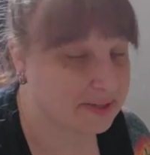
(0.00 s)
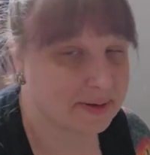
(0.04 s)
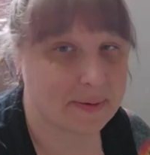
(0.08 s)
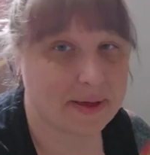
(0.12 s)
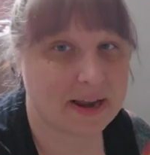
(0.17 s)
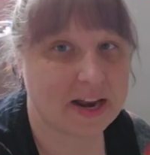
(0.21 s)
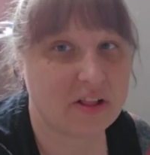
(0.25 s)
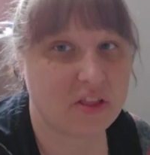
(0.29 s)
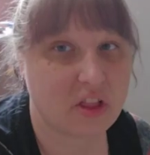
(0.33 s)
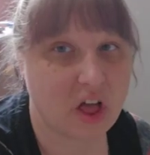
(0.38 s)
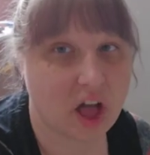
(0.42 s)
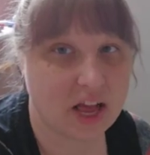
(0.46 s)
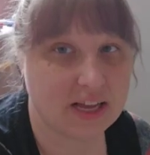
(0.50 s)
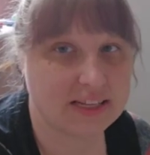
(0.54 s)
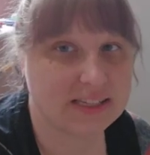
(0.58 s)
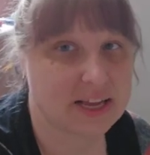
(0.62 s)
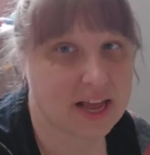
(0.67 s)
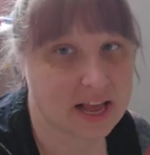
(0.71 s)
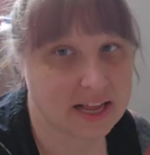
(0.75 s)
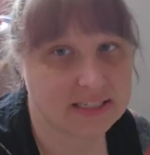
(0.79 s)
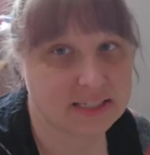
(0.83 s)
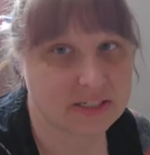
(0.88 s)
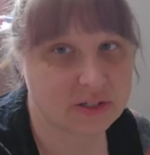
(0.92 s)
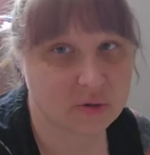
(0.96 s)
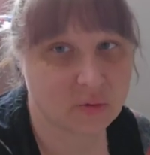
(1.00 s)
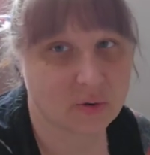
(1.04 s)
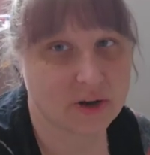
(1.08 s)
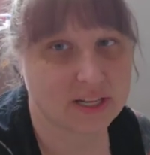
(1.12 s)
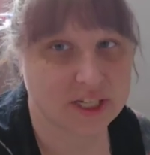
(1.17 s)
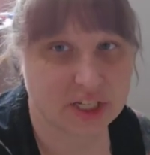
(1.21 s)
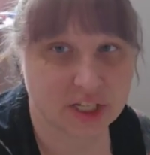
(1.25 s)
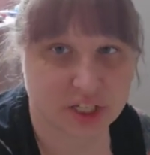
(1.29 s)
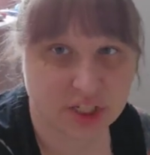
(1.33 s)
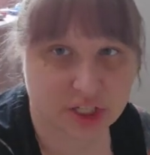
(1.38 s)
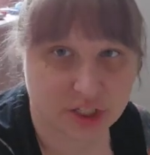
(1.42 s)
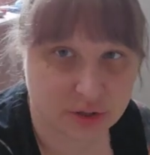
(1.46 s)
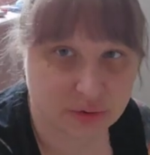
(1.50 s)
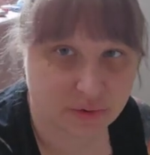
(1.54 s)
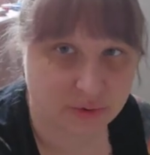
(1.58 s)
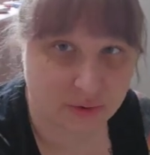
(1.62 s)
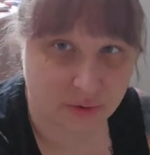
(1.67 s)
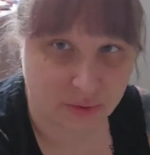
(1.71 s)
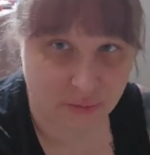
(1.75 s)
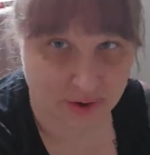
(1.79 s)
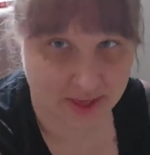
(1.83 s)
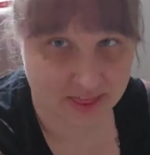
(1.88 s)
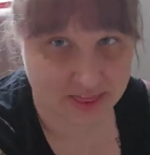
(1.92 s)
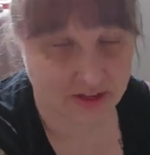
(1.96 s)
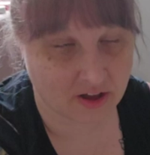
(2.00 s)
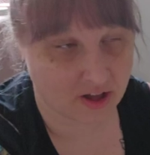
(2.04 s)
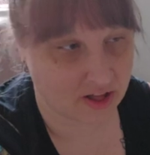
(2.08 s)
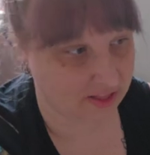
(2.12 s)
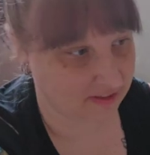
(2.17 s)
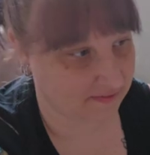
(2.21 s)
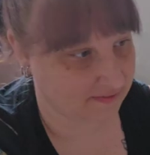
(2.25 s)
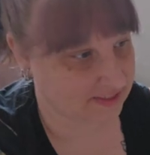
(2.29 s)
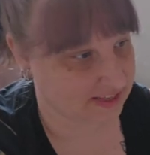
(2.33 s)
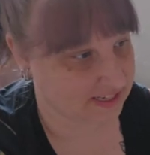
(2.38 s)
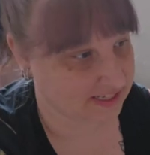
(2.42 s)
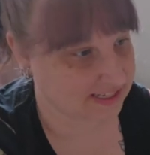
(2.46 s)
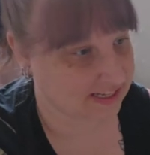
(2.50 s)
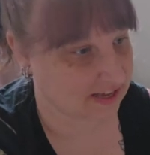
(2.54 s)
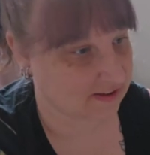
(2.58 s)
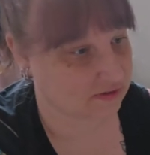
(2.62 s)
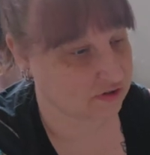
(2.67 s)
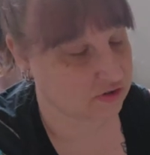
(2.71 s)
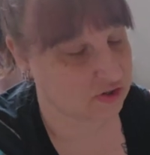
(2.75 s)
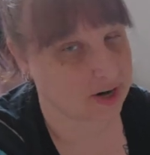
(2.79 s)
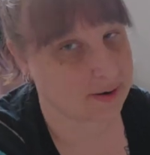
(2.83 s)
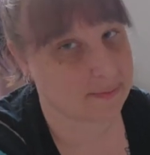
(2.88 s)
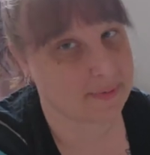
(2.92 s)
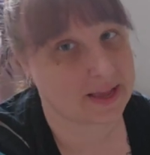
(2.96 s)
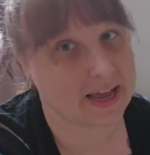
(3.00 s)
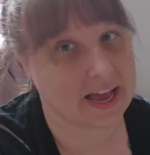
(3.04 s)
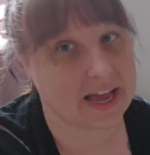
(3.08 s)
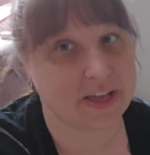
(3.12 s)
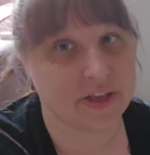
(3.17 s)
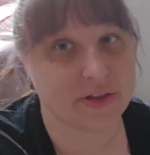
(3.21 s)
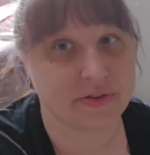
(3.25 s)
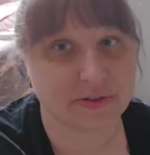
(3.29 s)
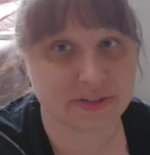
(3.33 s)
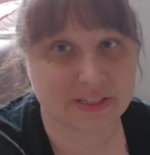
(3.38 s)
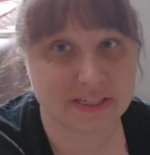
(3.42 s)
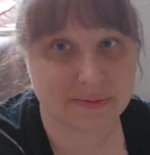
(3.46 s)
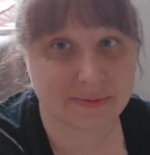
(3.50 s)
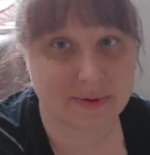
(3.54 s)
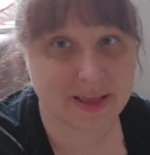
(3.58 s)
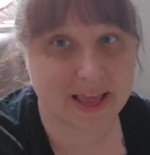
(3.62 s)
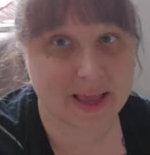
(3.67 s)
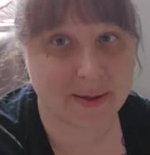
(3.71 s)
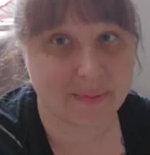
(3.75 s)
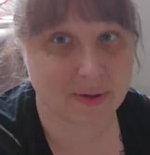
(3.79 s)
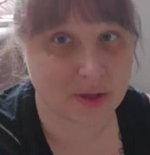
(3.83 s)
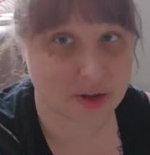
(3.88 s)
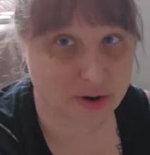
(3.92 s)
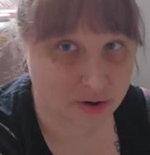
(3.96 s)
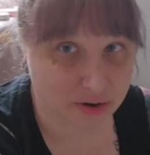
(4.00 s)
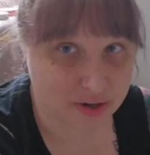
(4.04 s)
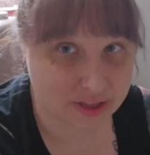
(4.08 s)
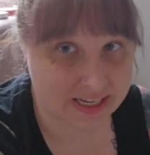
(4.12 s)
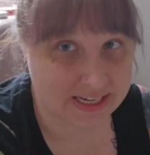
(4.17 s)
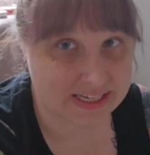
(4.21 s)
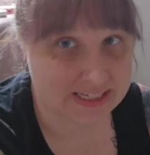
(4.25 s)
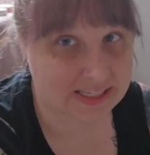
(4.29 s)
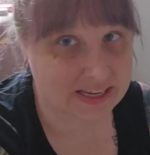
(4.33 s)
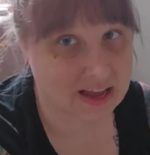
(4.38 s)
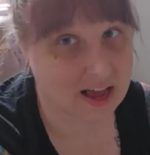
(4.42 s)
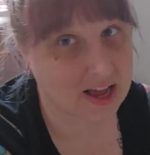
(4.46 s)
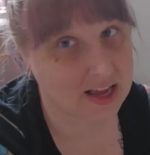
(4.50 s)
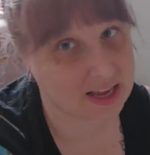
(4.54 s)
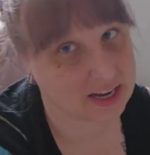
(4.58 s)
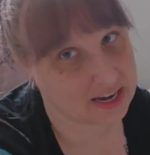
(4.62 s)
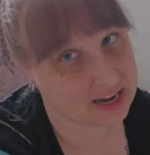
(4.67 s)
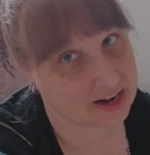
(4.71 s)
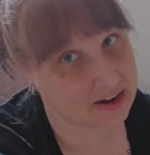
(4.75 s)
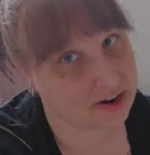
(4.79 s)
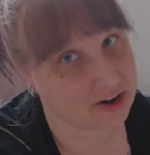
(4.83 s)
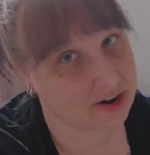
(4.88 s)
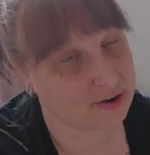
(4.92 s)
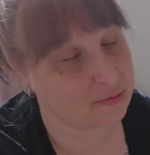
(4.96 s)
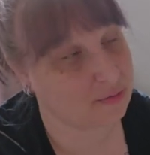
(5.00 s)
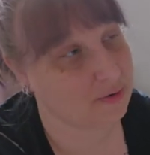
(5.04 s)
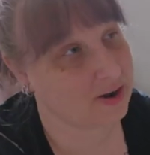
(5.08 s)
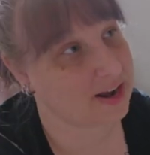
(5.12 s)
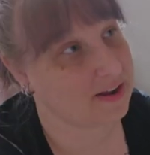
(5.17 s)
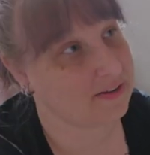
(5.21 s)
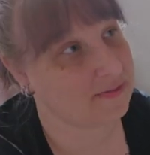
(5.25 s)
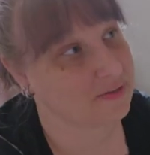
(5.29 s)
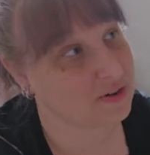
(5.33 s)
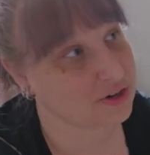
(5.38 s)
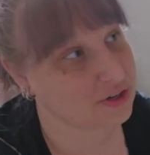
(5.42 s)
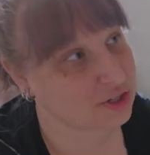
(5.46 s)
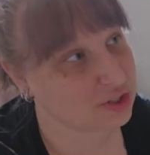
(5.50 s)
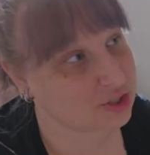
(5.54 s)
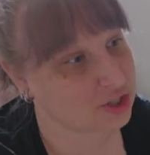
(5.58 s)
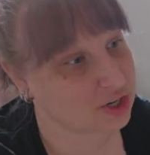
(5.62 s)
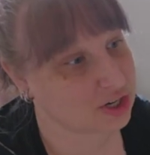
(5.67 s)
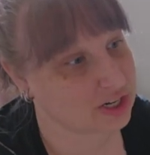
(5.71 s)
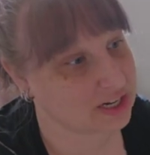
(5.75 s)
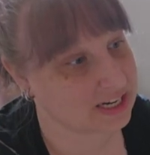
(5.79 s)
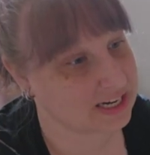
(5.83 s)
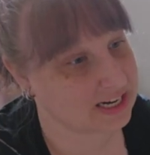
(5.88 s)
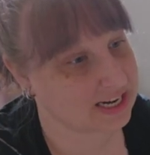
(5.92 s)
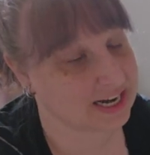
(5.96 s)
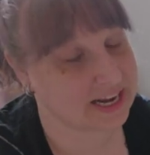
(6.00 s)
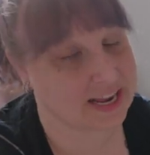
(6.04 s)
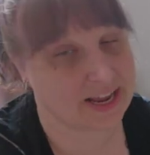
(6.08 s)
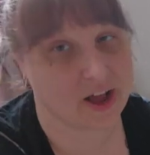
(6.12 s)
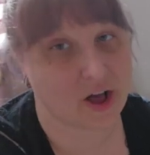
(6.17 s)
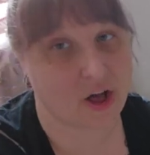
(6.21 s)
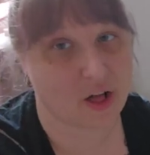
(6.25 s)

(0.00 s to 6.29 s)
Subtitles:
I'm at a loss as to what to do with all of this self-striping. I used to be a purely sock knitter when I first started knitting.